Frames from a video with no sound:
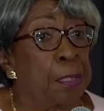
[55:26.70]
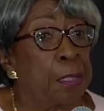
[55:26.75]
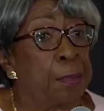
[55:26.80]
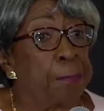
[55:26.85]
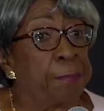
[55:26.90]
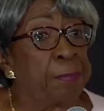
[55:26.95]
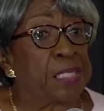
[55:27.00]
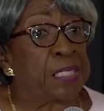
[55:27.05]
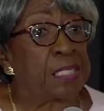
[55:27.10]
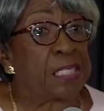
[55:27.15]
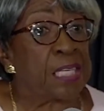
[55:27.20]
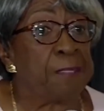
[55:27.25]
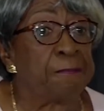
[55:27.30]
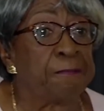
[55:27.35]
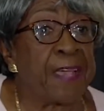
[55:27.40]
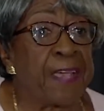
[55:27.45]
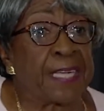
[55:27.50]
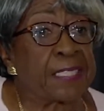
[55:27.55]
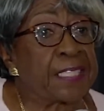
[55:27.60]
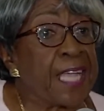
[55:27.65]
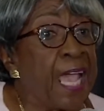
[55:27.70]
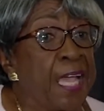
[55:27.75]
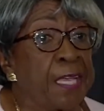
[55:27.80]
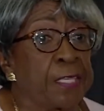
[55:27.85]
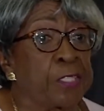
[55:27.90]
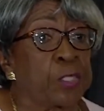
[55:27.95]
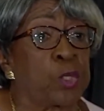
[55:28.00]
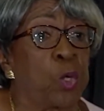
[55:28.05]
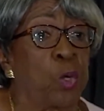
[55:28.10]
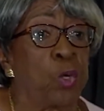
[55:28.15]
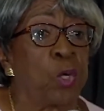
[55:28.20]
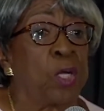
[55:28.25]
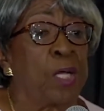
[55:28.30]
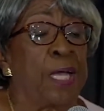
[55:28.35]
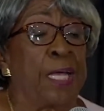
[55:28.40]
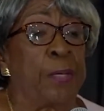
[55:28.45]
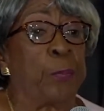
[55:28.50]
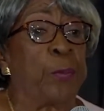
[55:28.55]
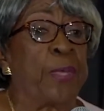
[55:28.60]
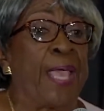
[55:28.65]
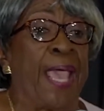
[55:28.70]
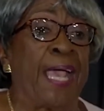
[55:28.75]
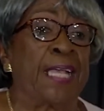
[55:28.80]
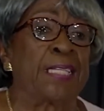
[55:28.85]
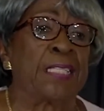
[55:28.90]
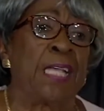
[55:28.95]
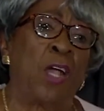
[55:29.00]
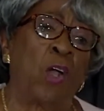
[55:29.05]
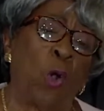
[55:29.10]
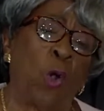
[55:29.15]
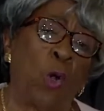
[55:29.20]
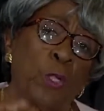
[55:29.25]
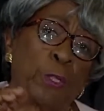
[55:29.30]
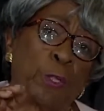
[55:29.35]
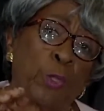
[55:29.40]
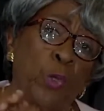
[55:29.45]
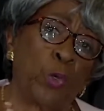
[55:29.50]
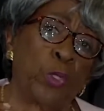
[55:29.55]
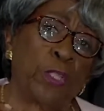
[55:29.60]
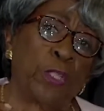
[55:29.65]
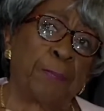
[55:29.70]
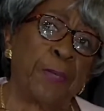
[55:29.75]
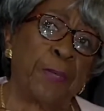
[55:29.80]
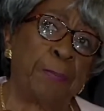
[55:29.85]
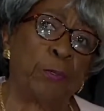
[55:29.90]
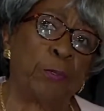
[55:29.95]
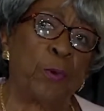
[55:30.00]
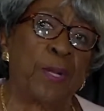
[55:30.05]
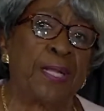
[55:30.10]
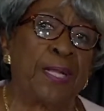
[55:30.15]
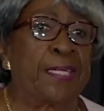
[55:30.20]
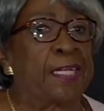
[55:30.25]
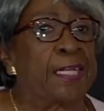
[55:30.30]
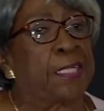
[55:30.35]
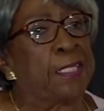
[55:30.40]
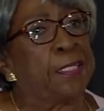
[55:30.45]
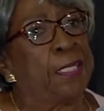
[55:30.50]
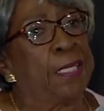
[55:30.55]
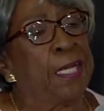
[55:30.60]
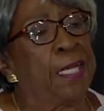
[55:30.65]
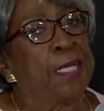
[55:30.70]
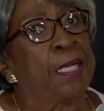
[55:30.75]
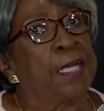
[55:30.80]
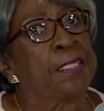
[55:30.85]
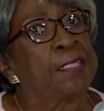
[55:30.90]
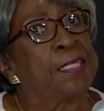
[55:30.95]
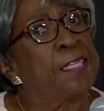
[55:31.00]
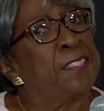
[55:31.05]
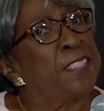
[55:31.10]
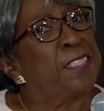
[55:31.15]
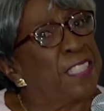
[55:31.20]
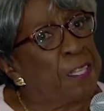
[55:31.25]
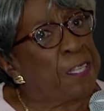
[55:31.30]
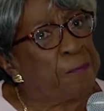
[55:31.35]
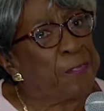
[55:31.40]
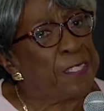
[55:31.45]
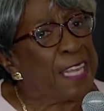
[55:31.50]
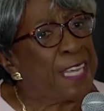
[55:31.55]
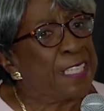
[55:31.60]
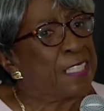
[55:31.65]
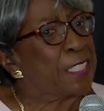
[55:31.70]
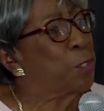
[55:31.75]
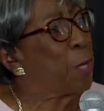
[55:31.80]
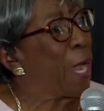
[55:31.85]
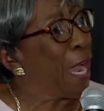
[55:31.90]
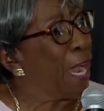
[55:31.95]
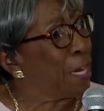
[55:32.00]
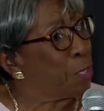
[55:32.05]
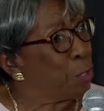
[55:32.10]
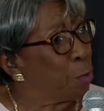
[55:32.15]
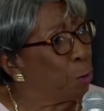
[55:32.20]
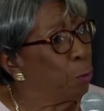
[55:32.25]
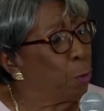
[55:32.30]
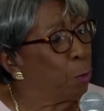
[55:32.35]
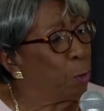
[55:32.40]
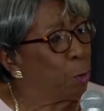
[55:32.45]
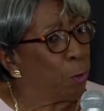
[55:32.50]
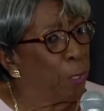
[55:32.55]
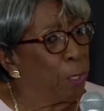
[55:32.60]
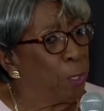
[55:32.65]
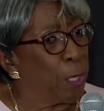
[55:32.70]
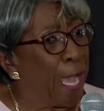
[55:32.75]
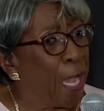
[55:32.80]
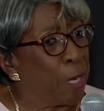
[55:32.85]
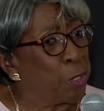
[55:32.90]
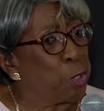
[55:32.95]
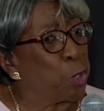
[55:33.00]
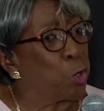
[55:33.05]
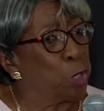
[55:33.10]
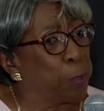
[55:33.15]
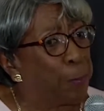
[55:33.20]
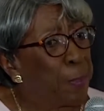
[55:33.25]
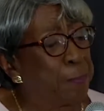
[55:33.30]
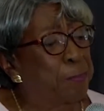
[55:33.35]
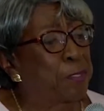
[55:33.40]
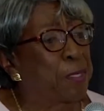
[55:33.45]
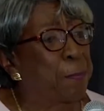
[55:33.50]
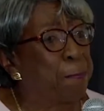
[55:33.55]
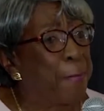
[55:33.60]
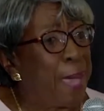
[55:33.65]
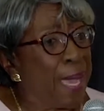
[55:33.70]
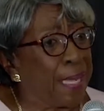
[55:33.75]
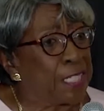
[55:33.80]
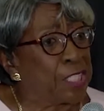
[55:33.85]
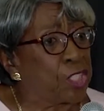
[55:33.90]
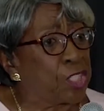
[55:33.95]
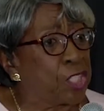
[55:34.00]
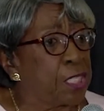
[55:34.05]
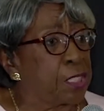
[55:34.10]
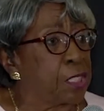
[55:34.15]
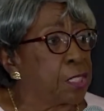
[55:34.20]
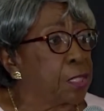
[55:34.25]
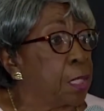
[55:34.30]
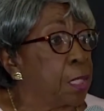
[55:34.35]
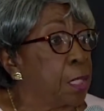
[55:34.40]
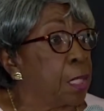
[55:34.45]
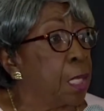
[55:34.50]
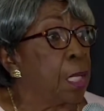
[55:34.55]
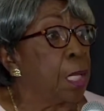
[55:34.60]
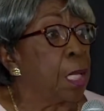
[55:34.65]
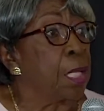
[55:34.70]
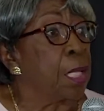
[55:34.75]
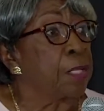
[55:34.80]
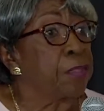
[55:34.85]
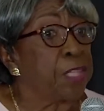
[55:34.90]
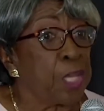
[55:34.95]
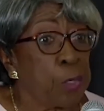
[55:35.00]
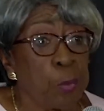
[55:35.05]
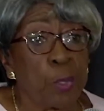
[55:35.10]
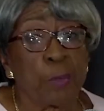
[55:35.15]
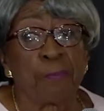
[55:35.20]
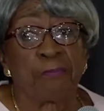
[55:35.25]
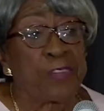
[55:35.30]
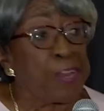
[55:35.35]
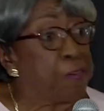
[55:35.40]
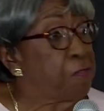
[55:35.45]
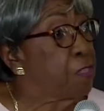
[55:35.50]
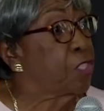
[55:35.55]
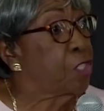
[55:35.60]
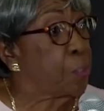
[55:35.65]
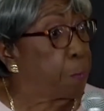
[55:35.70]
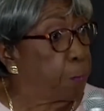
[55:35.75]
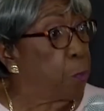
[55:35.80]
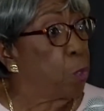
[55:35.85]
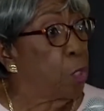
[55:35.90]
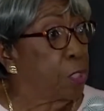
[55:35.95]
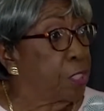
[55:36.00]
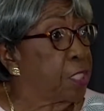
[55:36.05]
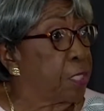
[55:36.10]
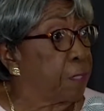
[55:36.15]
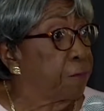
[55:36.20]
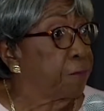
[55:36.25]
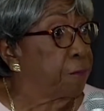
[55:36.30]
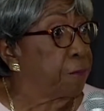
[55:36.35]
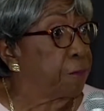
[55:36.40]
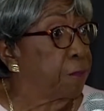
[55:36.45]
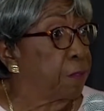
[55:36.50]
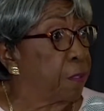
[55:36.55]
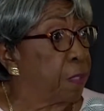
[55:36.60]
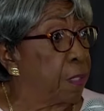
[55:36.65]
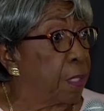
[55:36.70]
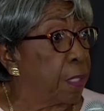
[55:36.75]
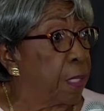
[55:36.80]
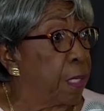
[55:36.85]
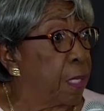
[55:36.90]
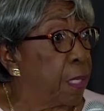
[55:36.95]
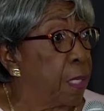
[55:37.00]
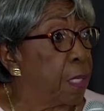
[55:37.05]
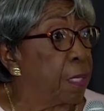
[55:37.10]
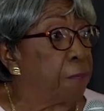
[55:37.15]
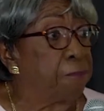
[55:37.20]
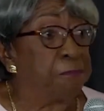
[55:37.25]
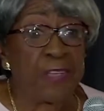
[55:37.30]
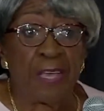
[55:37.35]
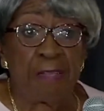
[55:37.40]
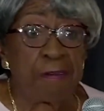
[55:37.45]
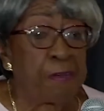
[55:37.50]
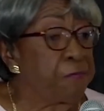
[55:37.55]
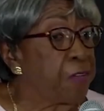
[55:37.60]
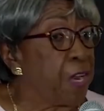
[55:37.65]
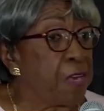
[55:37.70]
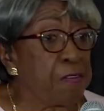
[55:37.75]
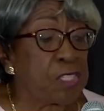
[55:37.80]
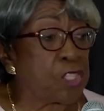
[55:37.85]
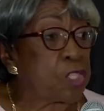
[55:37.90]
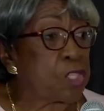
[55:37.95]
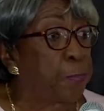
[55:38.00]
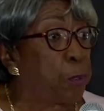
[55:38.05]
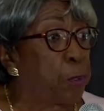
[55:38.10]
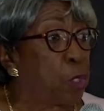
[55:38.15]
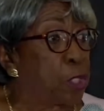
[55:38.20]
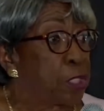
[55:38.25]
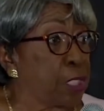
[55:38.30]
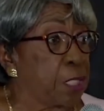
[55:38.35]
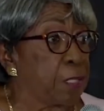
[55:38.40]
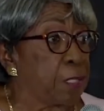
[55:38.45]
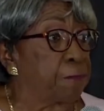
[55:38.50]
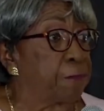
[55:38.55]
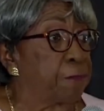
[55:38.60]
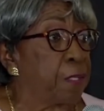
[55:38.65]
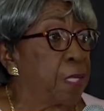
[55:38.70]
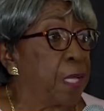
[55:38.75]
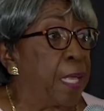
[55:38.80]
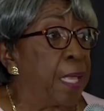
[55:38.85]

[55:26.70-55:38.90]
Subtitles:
But in fact, I saw, we had, although the people were a little diffident, are you going to be able to manage it? They were very supportive, very, very supportive.